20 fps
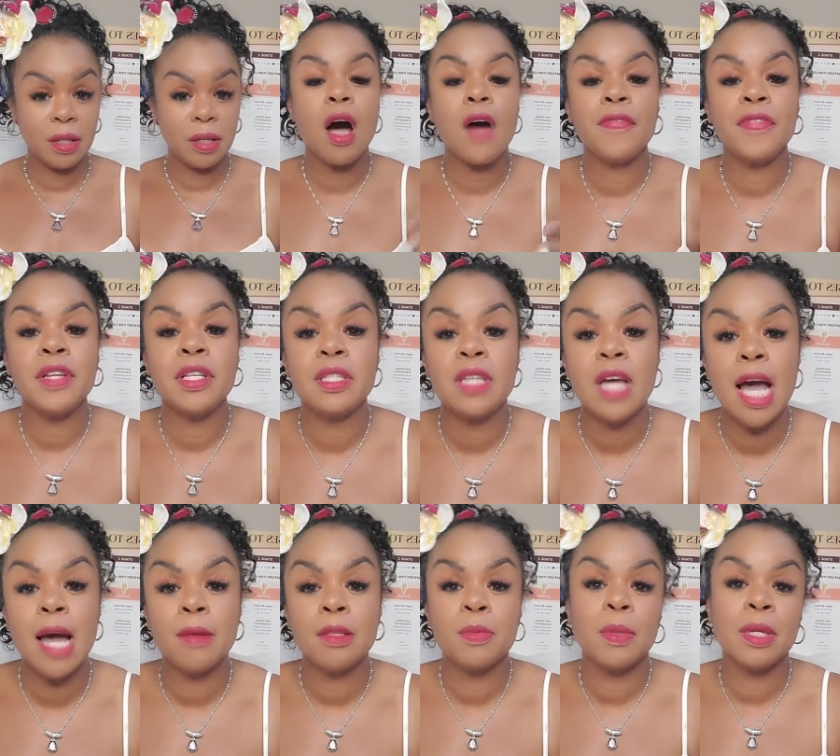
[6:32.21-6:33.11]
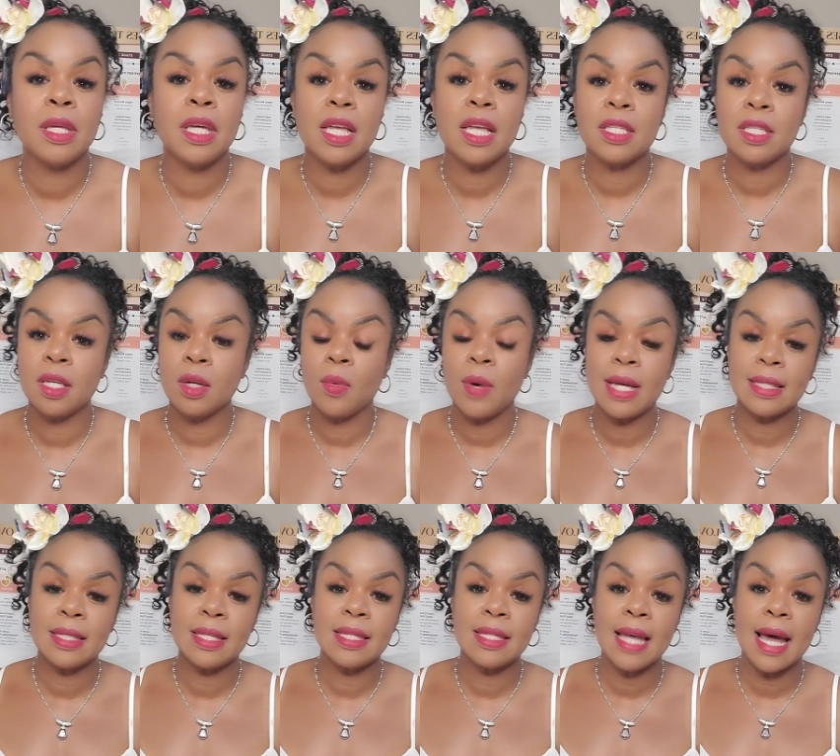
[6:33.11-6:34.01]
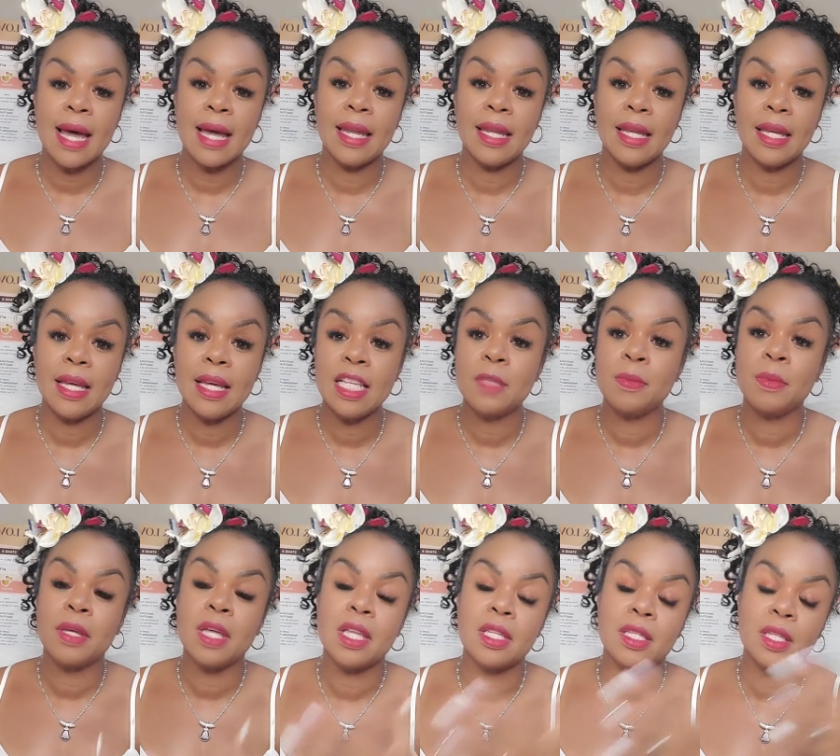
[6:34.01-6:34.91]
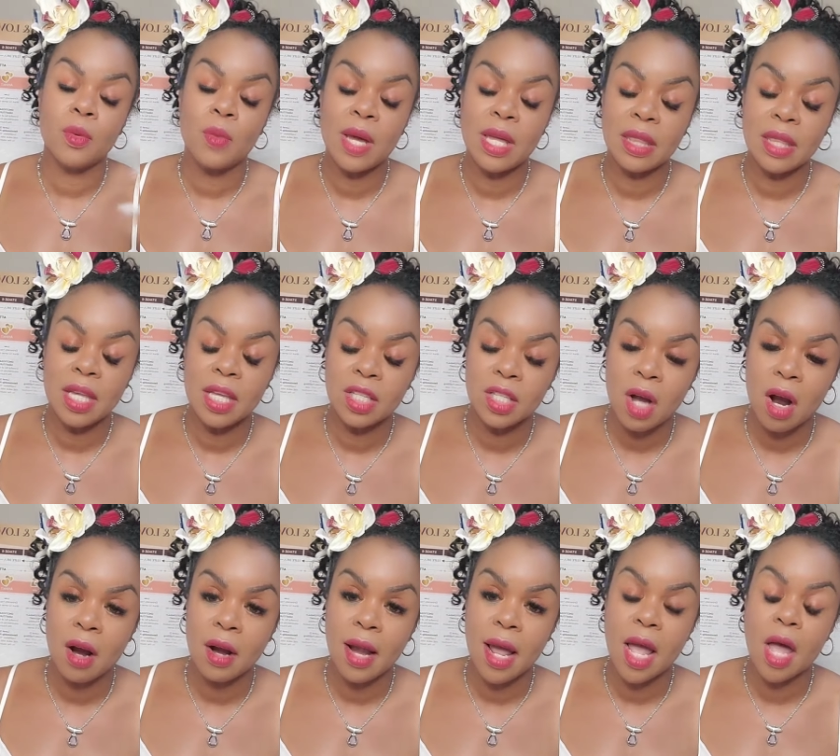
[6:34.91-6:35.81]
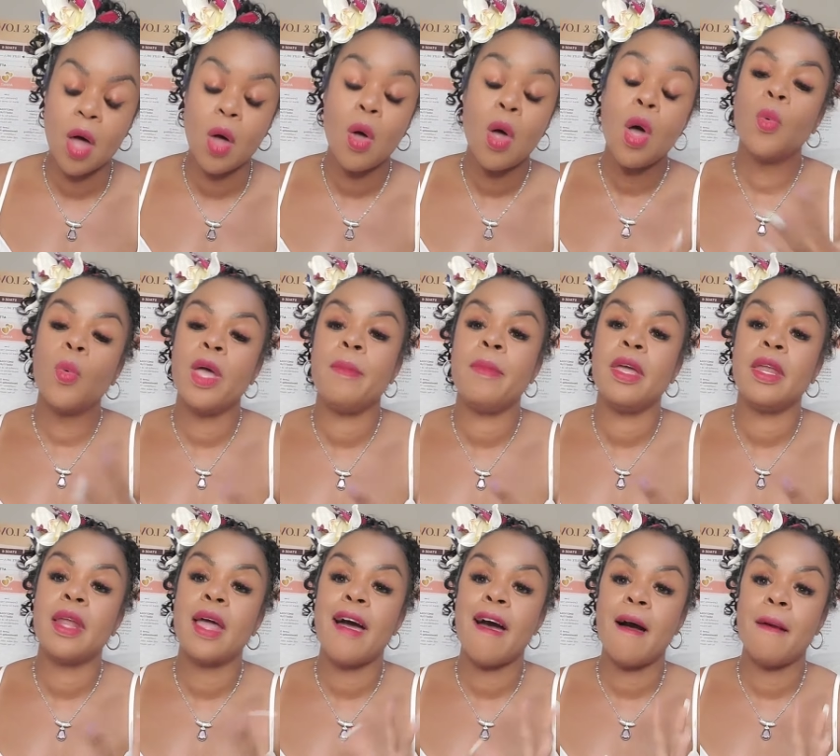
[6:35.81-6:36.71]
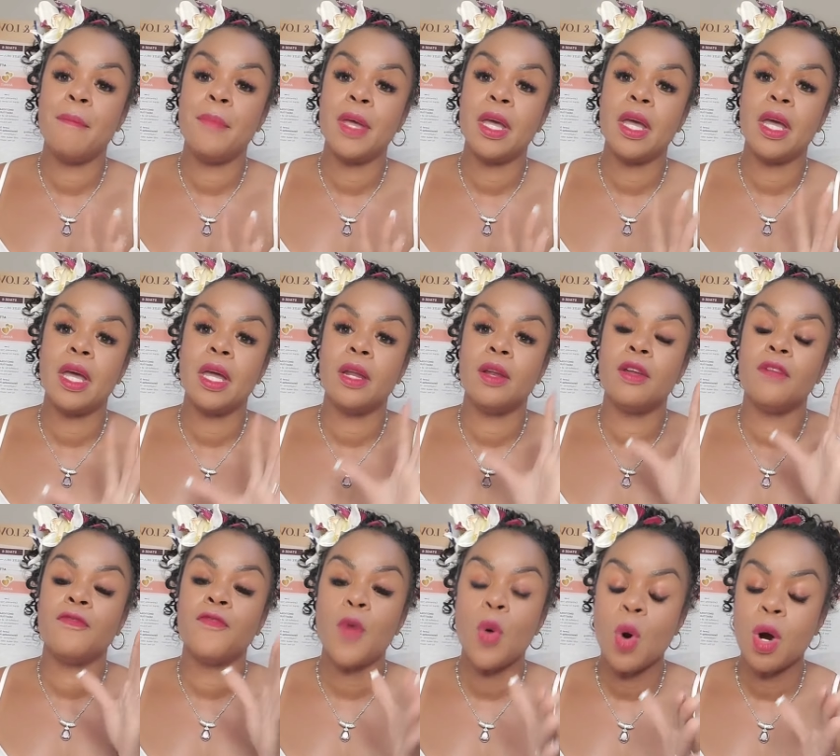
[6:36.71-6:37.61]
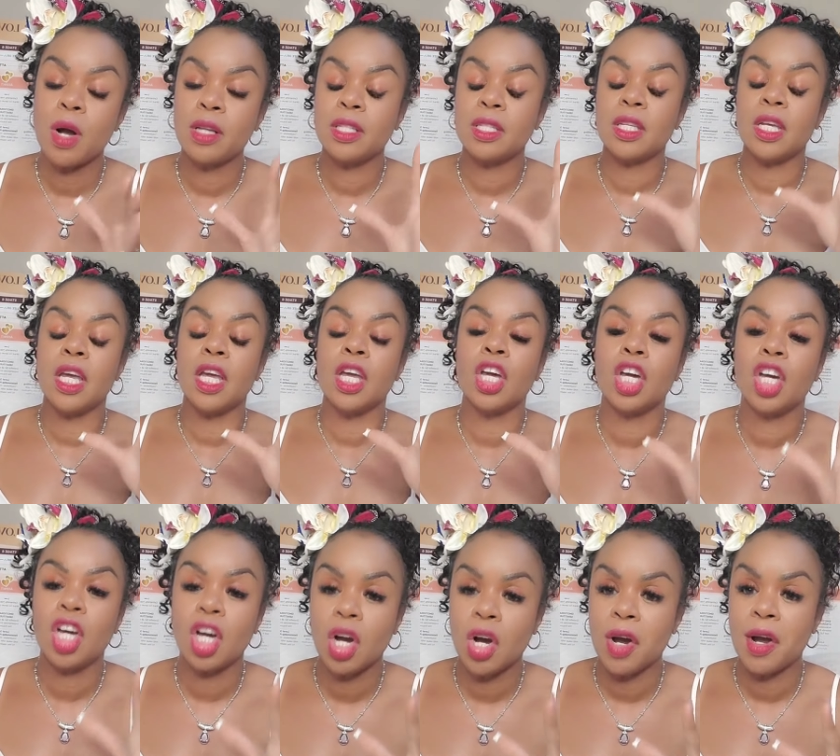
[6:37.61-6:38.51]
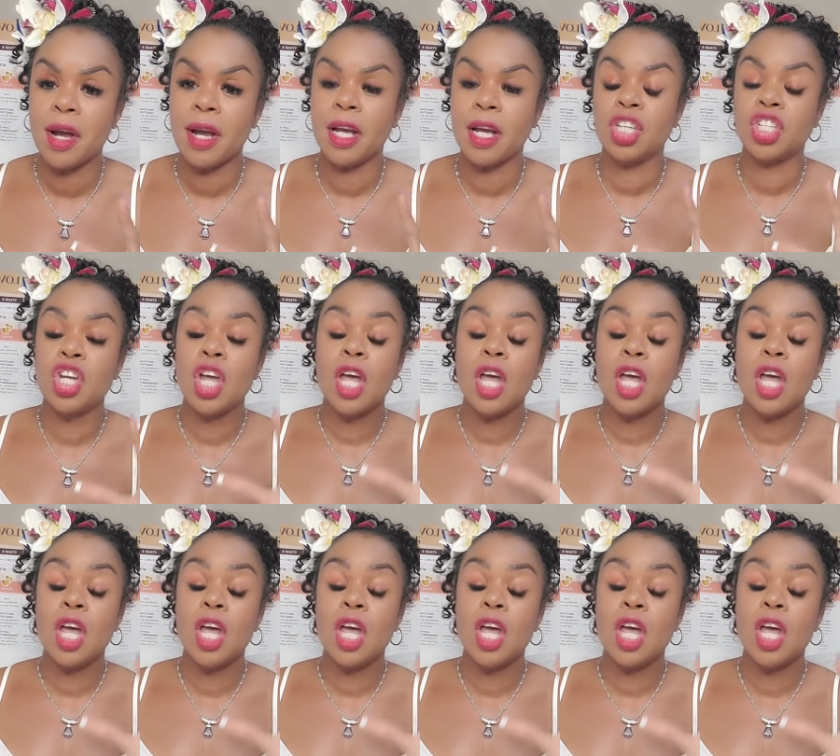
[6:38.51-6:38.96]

Oftentimes, because of the way society is, because of the way things are now, women have been forced, encouraged,